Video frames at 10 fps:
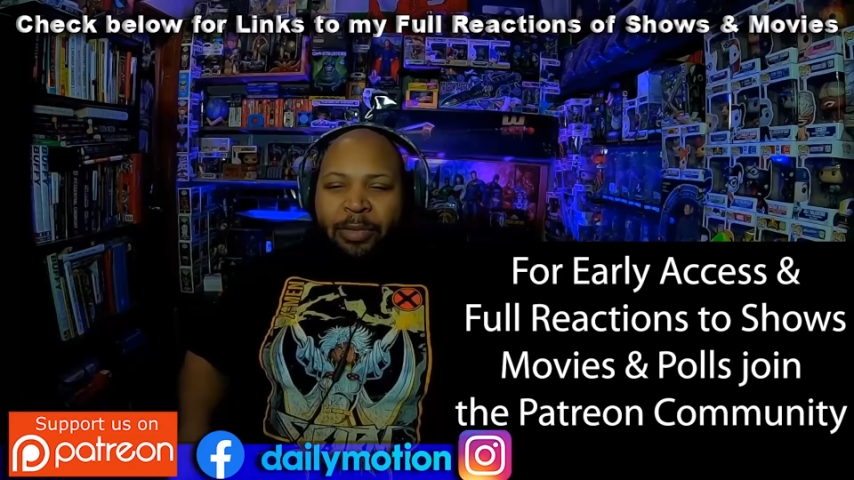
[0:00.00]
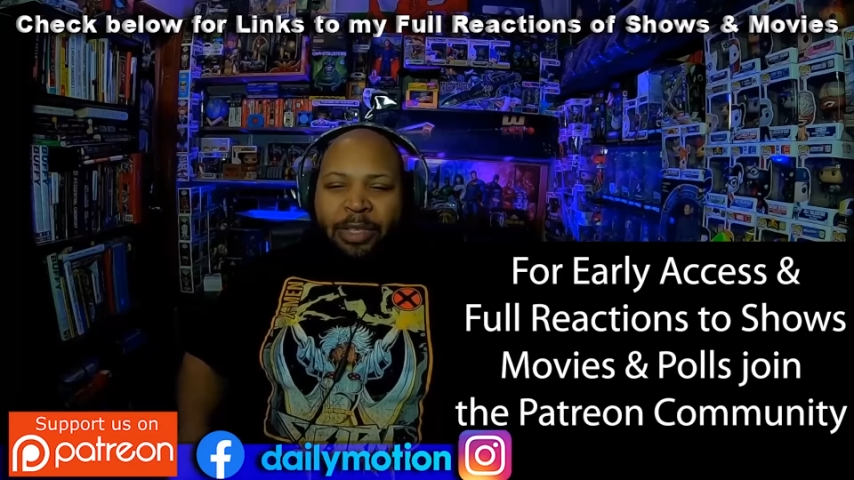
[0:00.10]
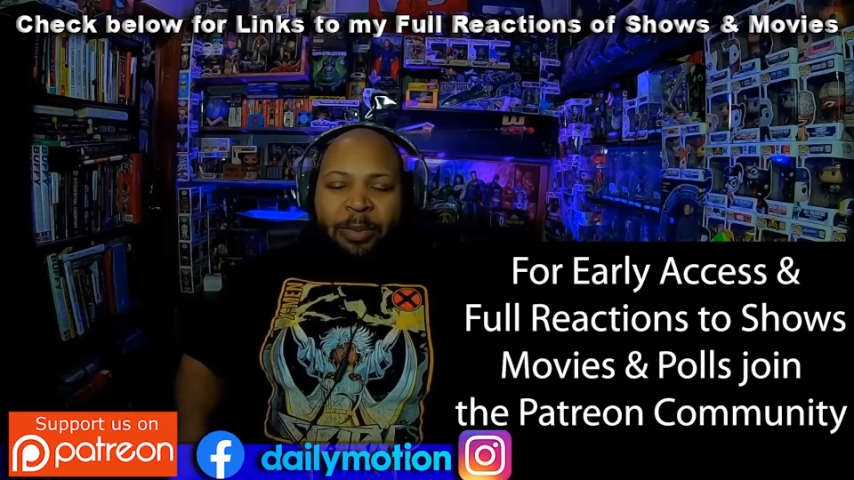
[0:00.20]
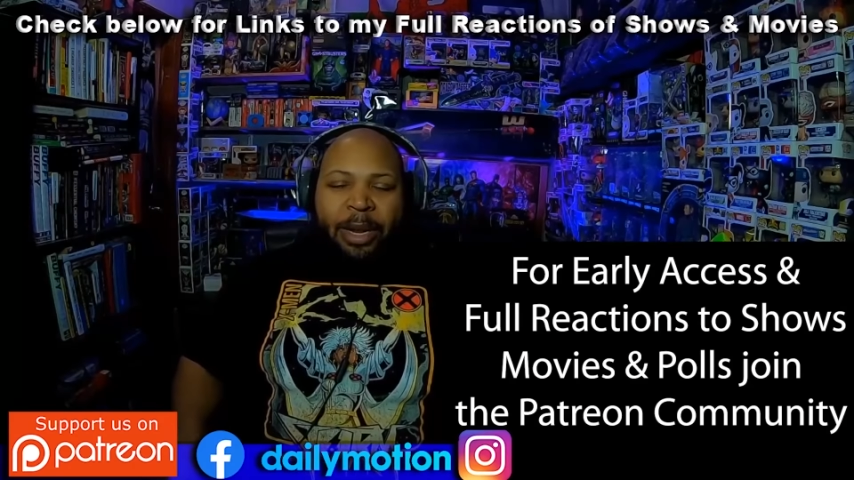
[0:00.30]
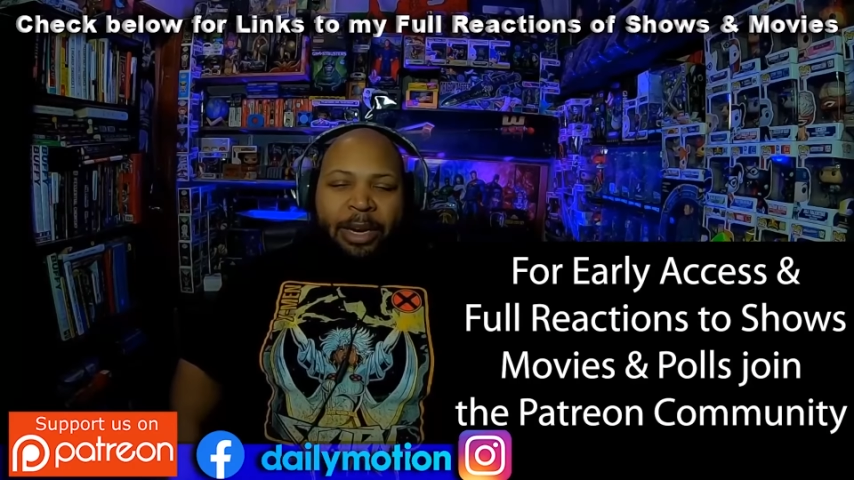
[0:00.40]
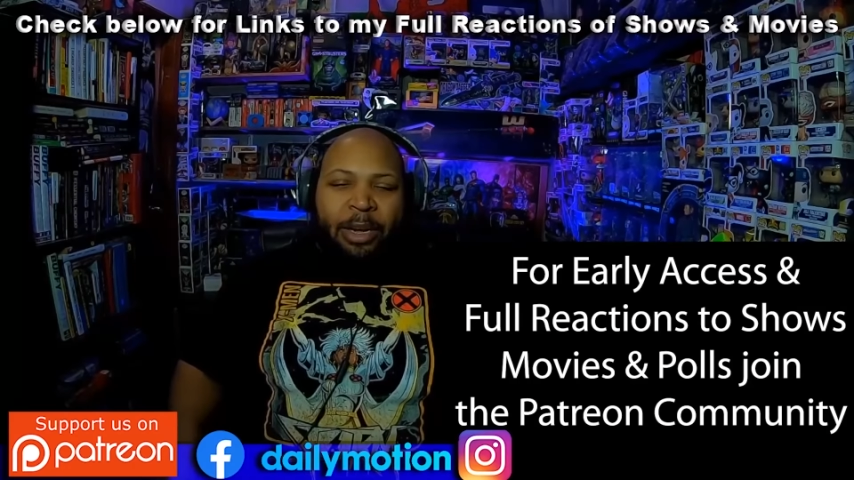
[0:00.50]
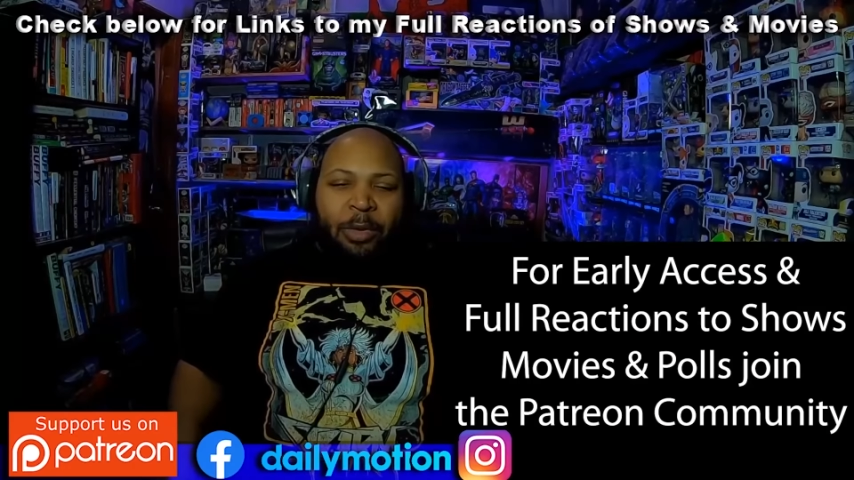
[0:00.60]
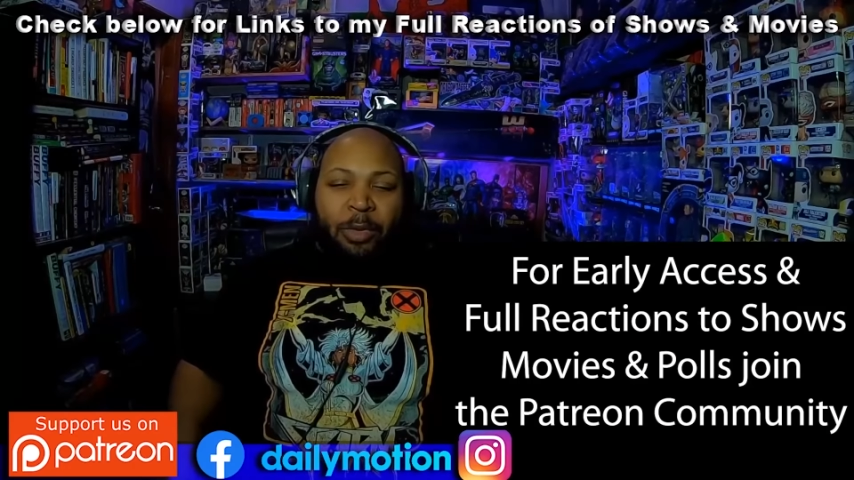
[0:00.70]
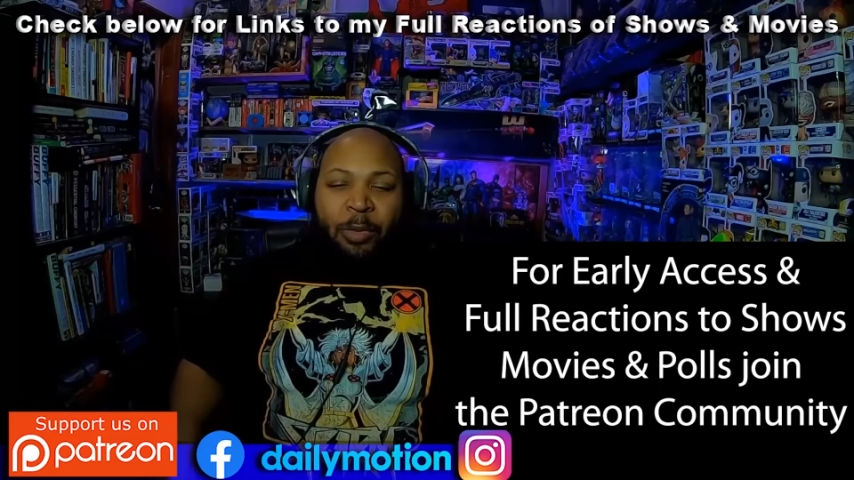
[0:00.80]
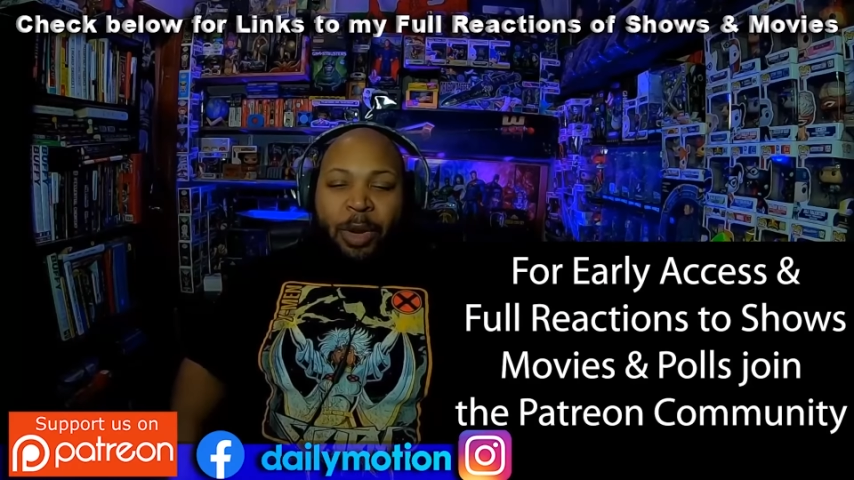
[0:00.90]
for somebody to
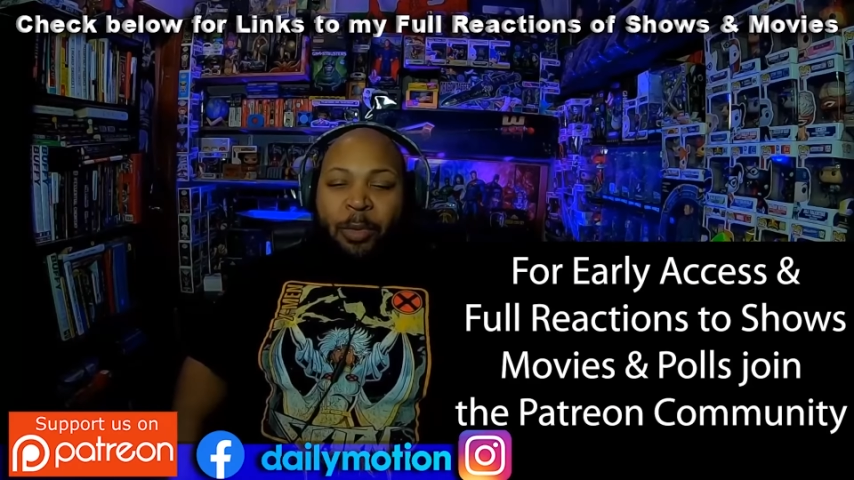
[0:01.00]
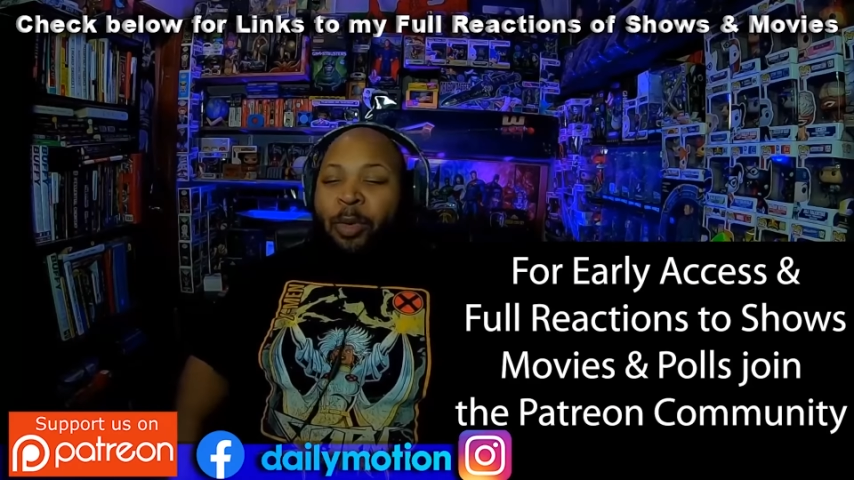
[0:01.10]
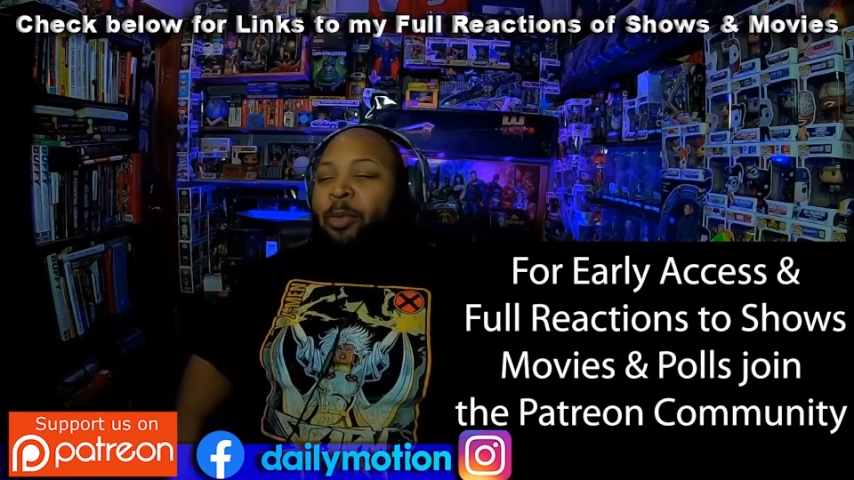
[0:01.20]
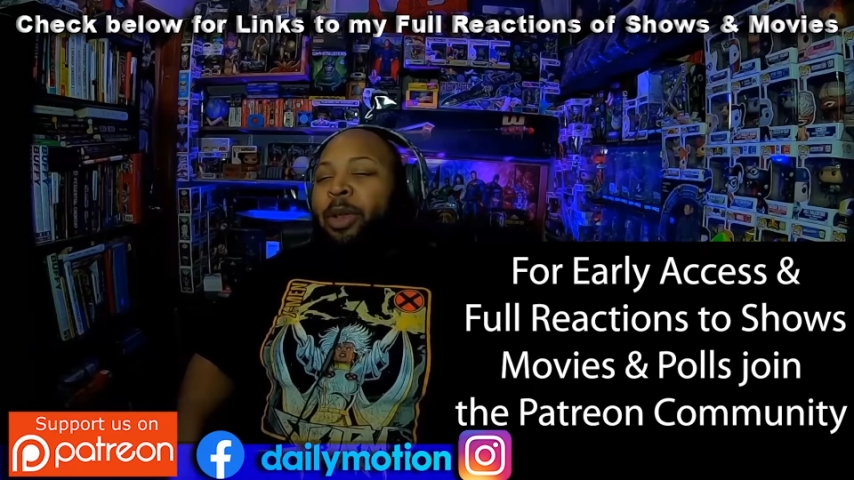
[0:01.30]
go through when they want,